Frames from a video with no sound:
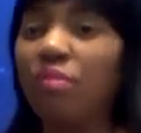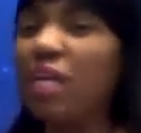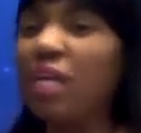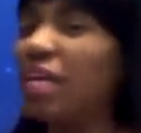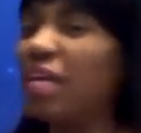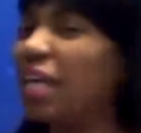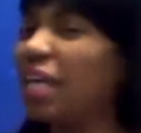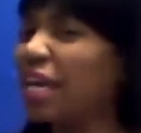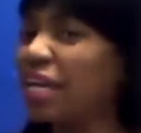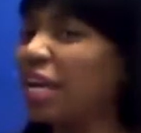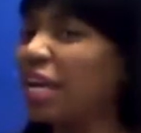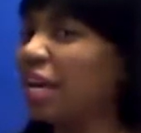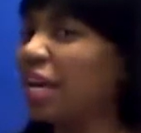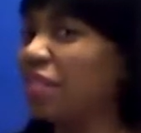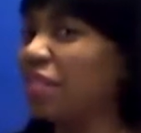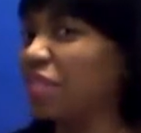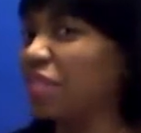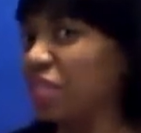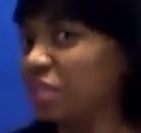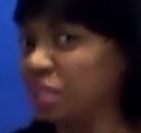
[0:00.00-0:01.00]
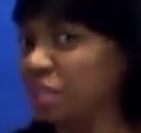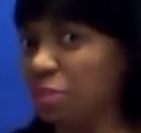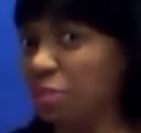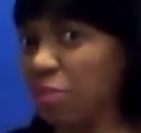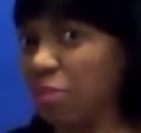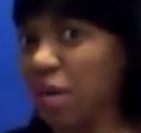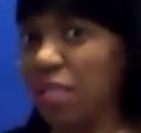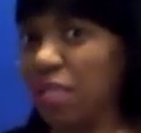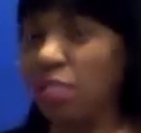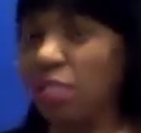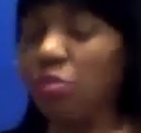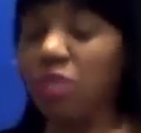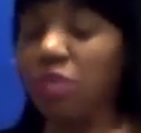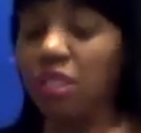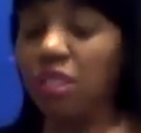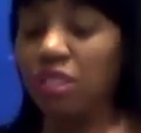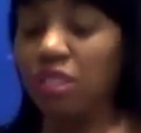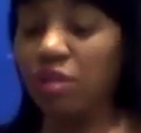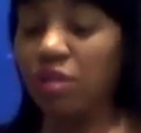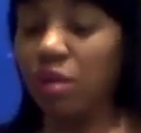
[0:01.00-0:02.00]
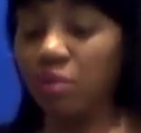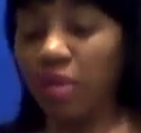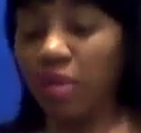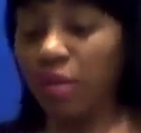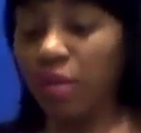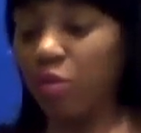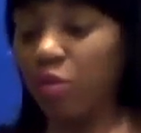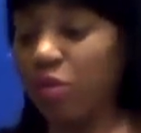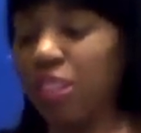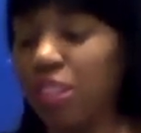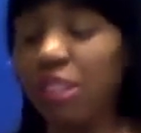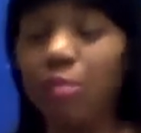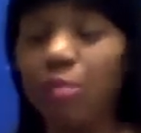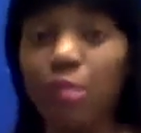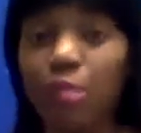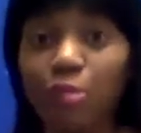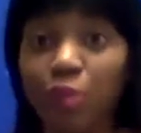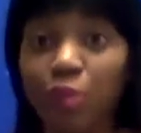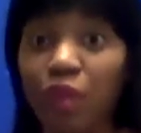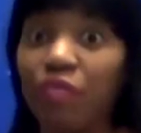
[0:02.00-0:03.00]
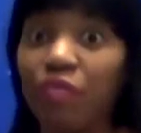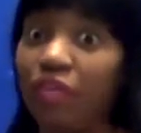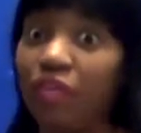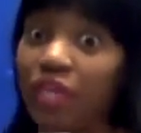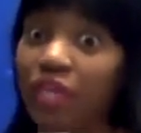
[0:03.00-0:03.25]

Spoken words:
I didn't have any other pots with it. So I'm like, oh, this would be perfect.